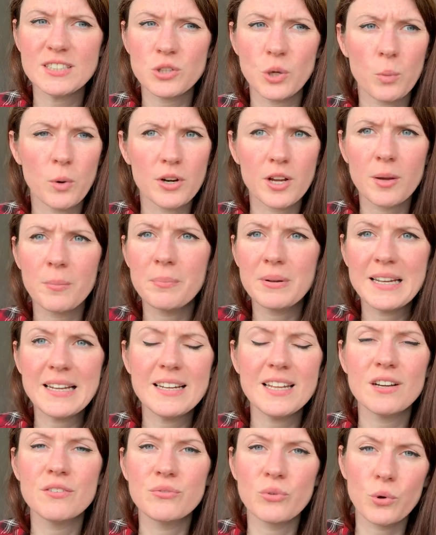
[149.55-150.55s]
So you want to
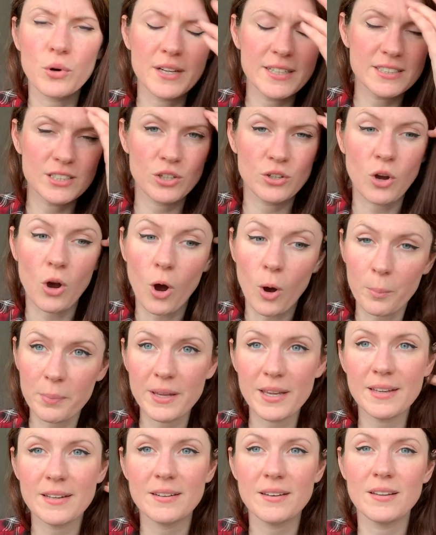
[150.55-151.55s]
completely avoid
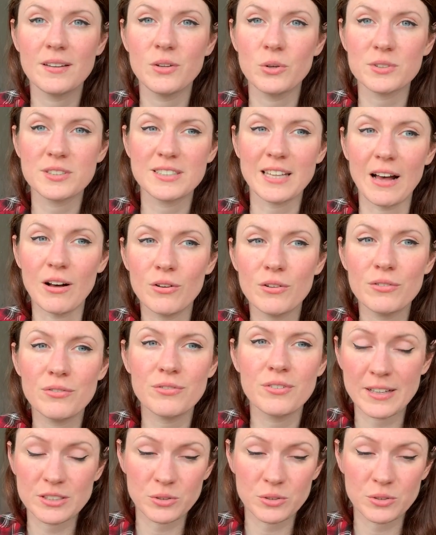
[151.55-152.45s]
copying yourself.